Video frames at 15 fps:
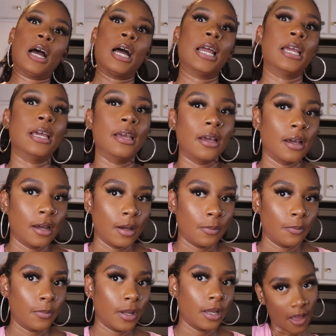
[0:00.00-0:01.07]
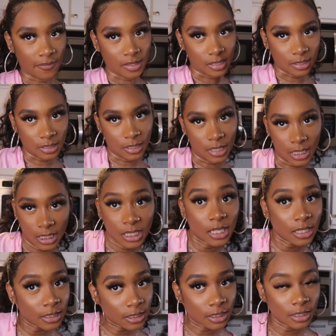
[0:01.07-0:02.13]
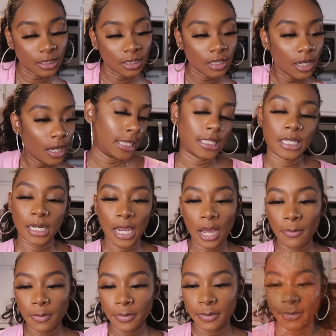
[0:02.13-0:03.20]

I am obviously in the kitchen and today I'm gonna